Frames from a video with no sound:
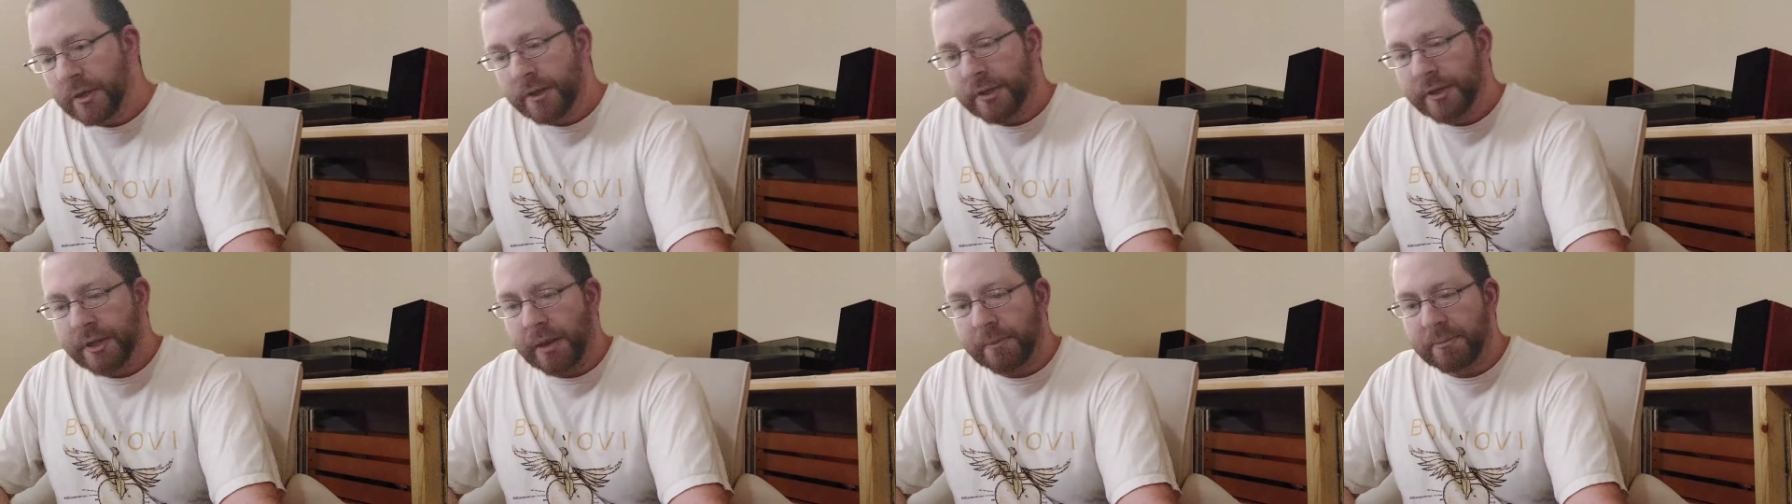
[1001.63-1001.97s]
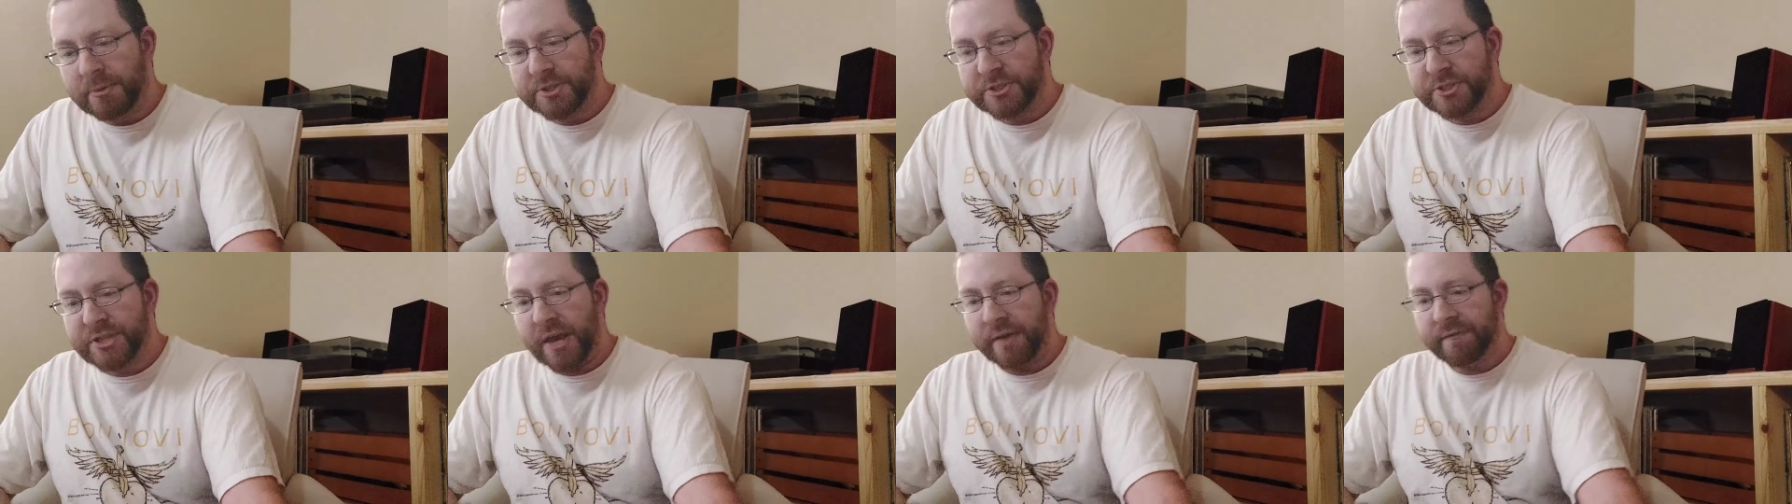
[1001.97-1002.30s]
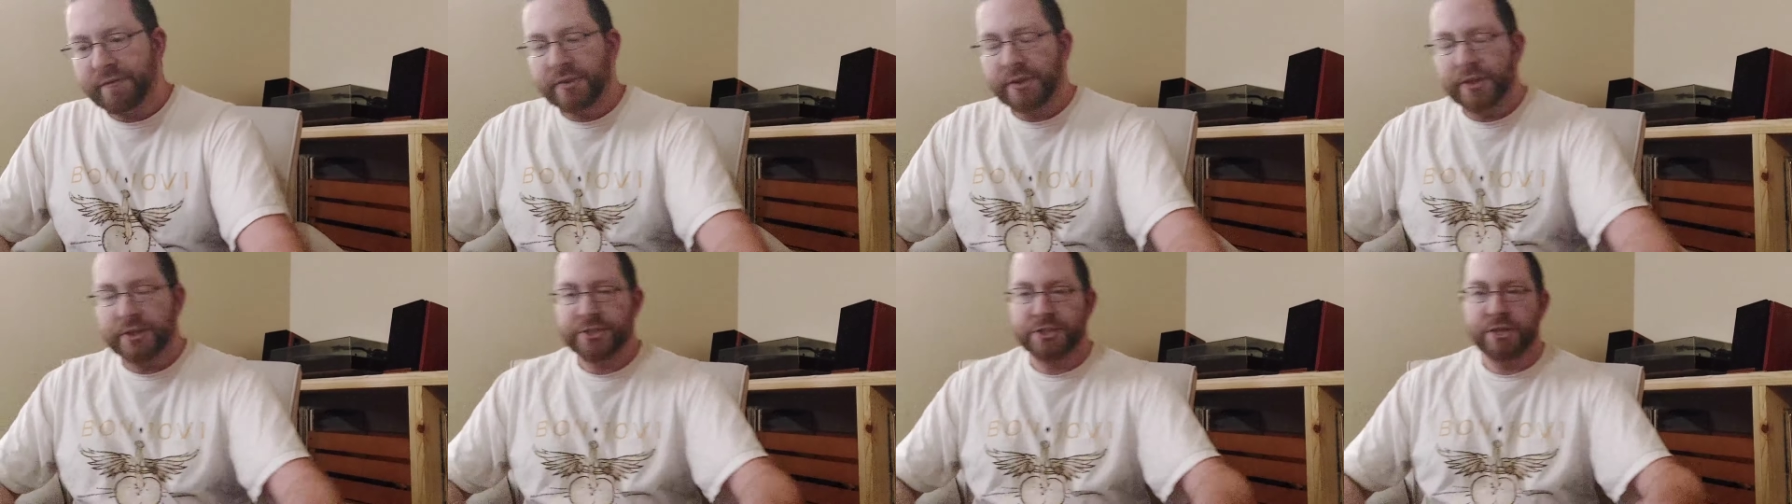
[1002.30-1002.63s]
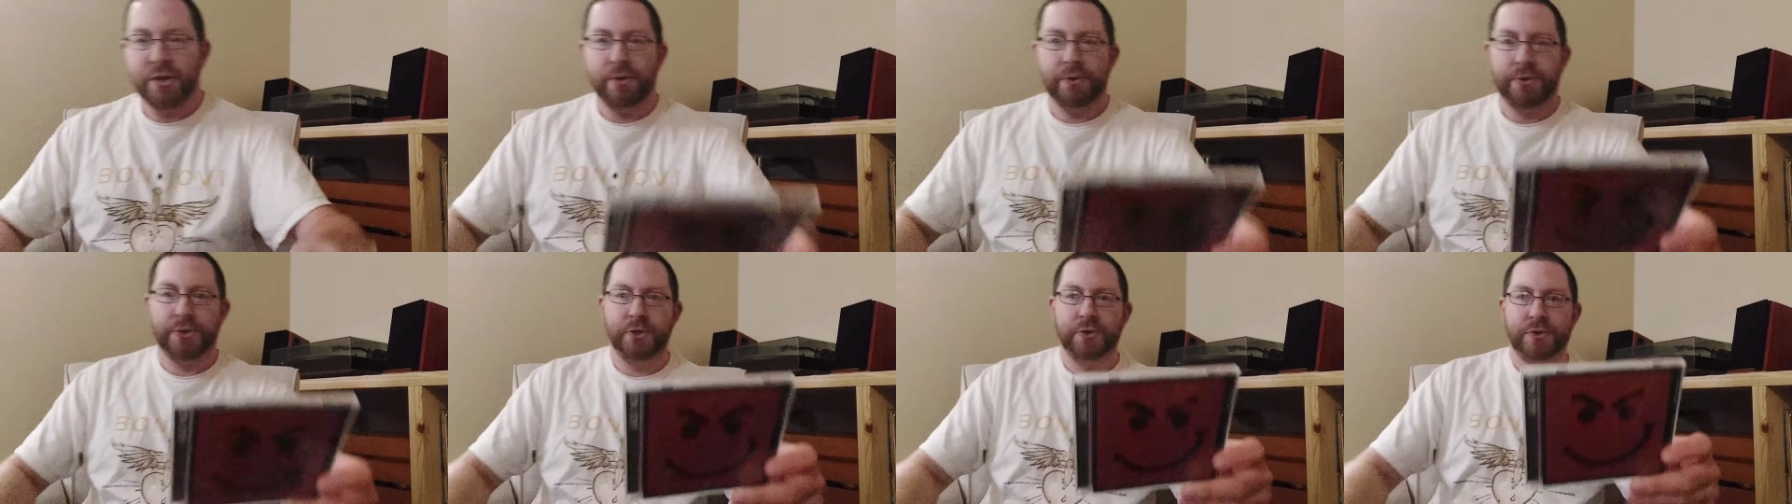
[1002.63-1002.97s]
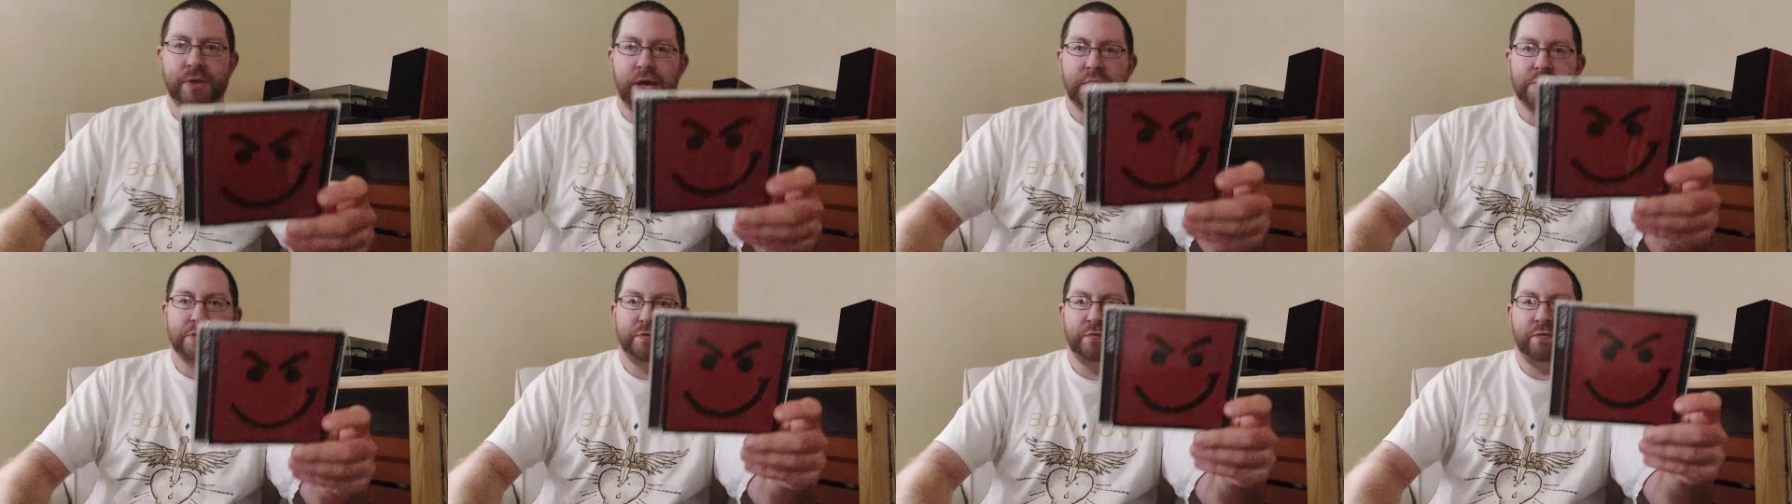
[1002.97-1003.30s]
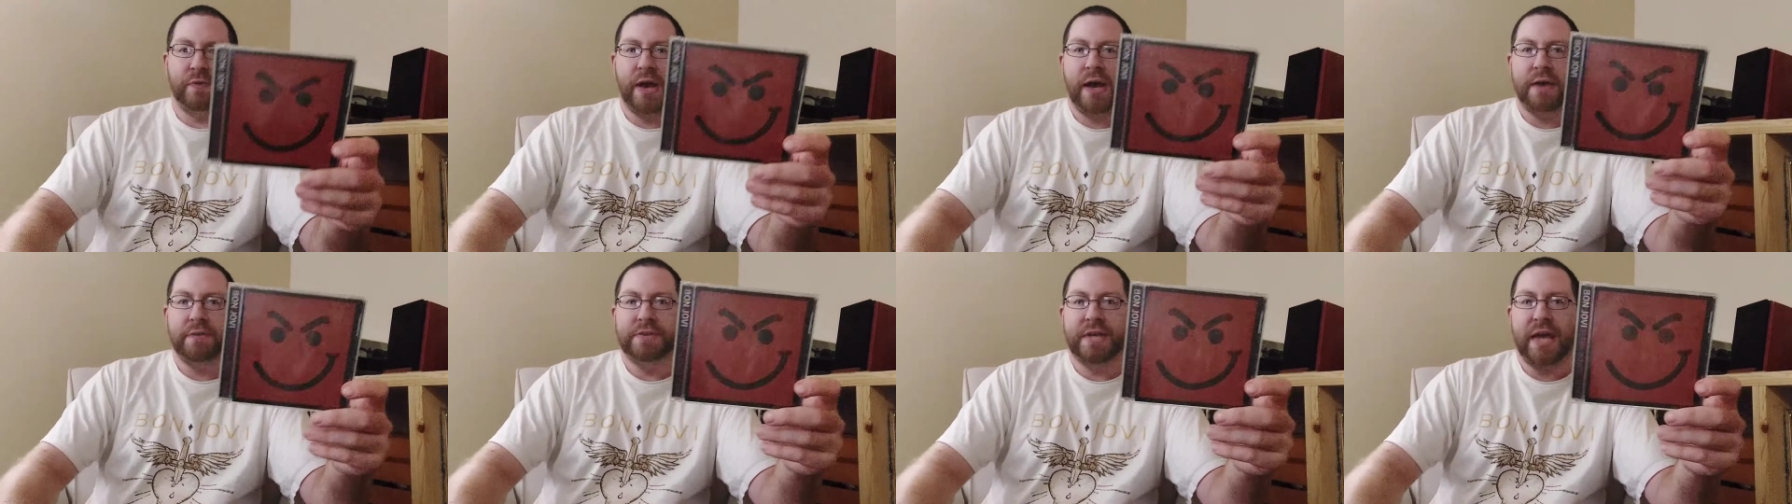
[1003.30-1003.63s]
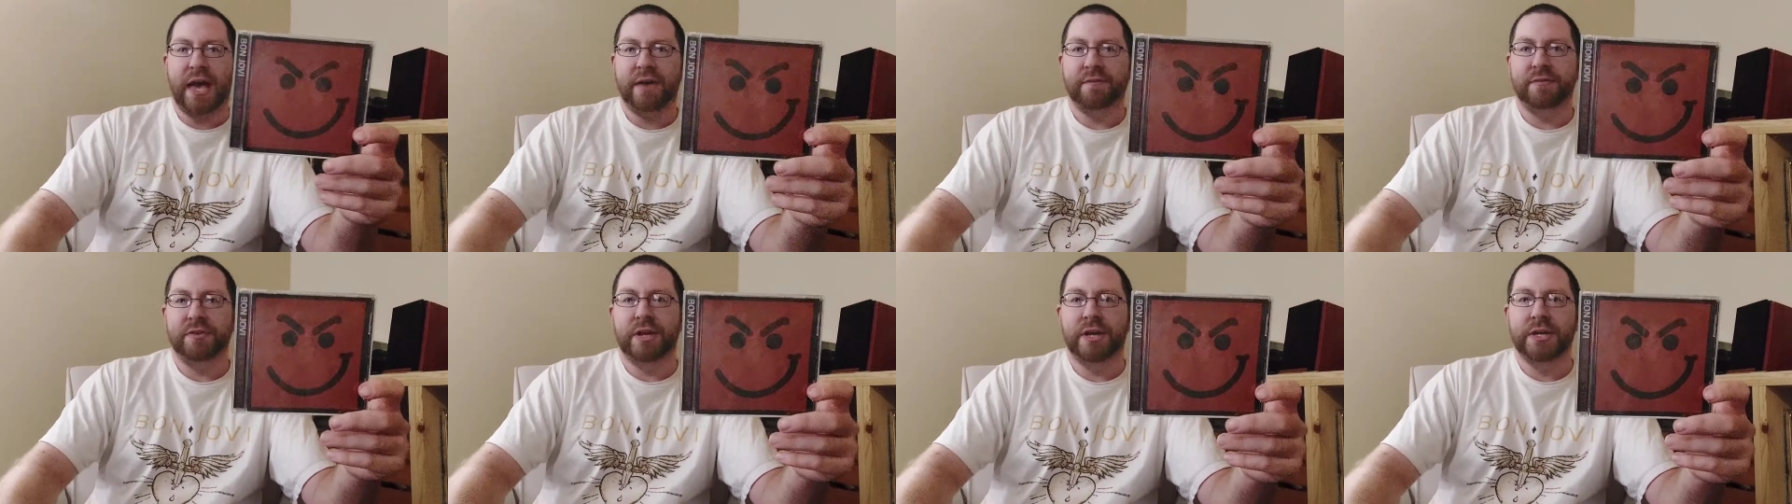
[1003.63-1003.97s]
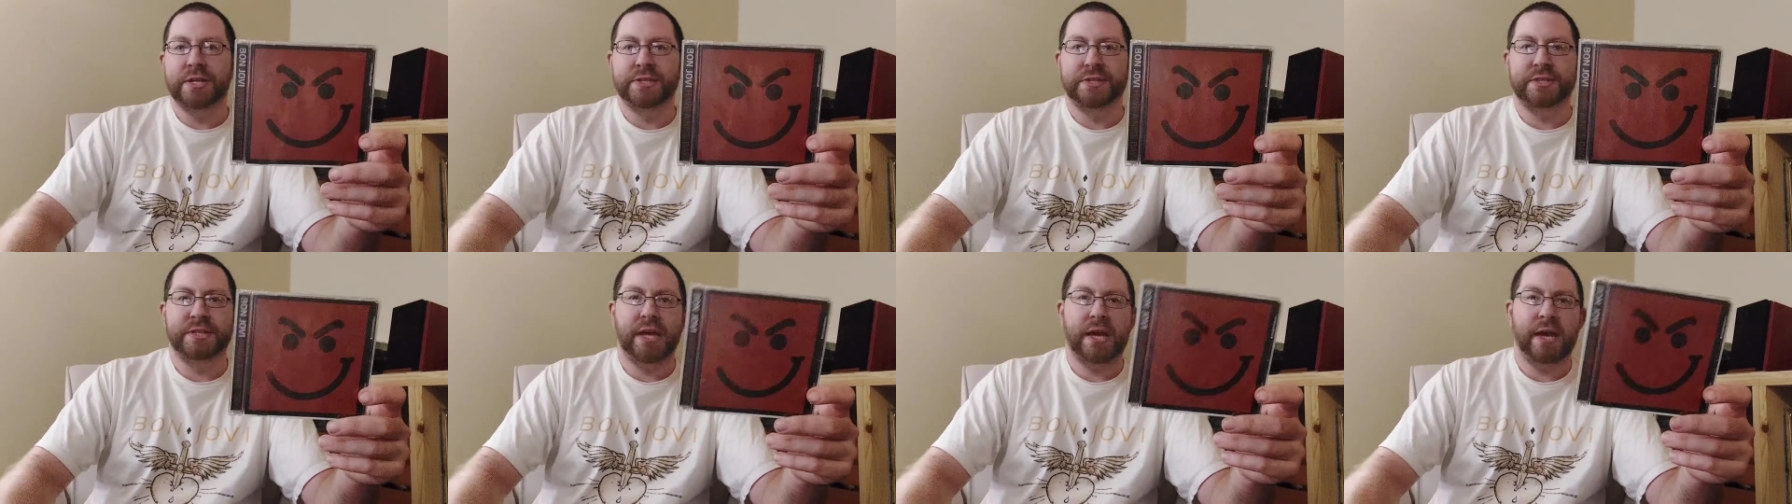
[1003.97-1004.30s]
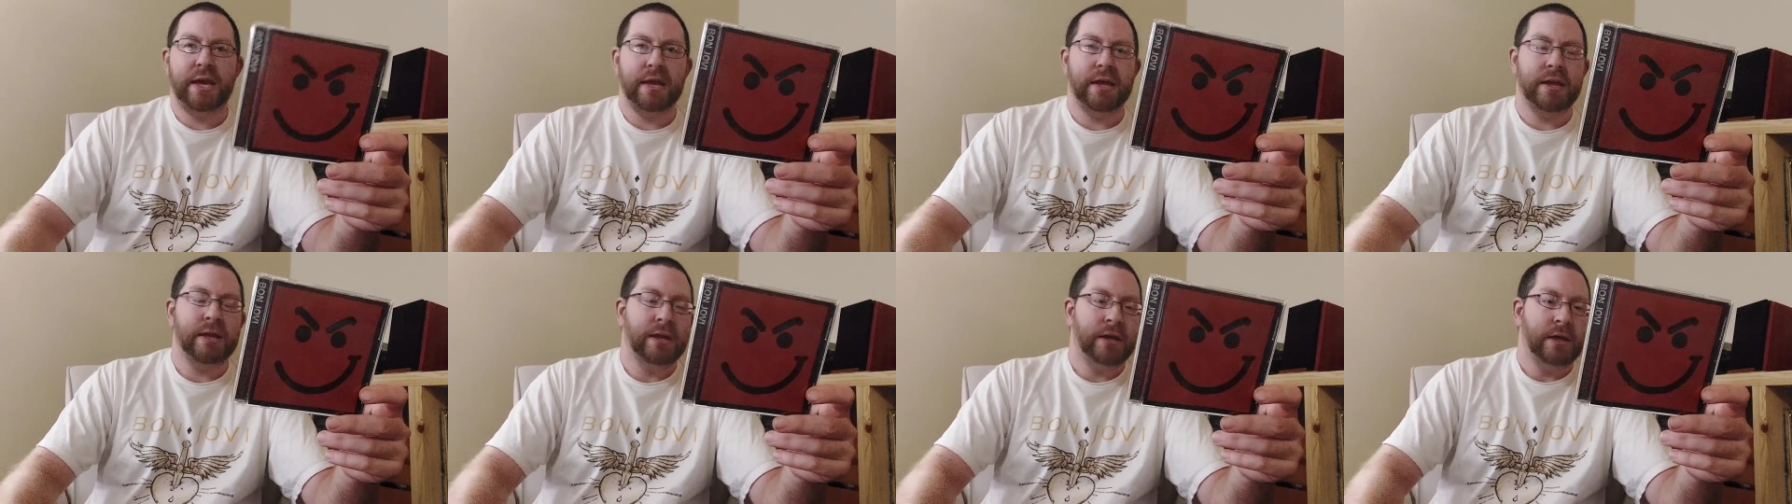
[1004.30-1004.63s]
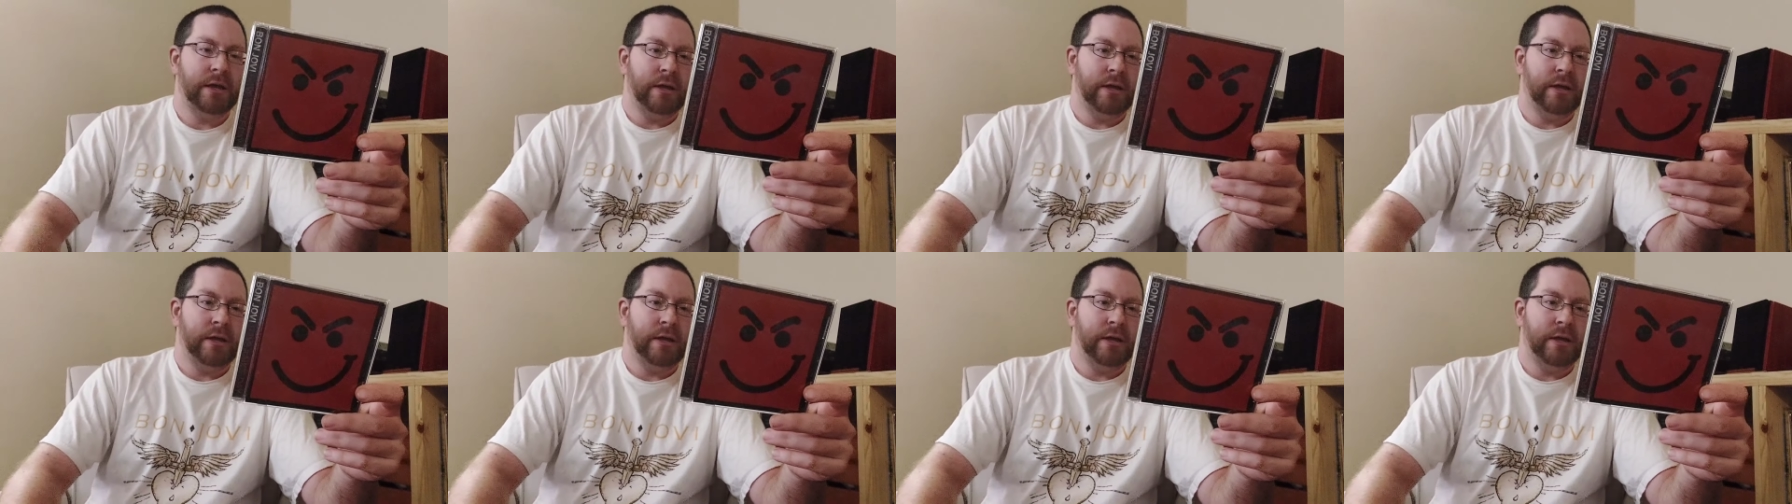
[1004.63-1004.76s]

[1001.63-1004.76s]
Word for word: Number seven, let's go 2005's Have a Nice Day.